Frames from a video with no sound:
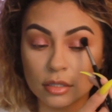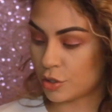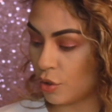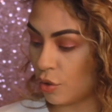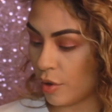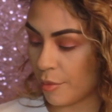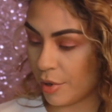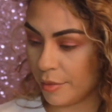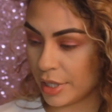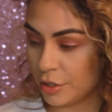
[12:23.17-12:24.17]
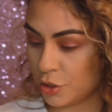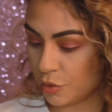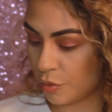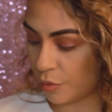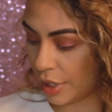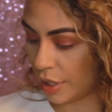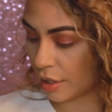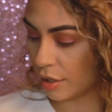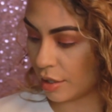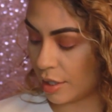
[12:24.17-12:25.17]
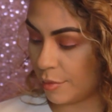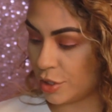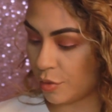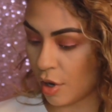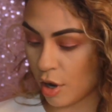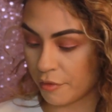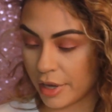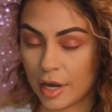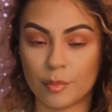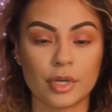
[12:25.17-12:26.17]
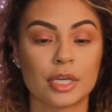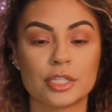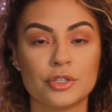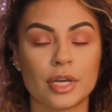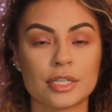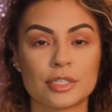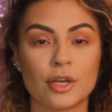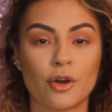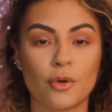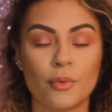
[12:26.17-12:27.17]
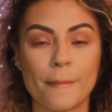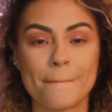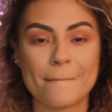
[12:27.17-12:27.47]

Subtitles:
So I'm probably going to do a wing, and I'm going to do it off camera because you guys know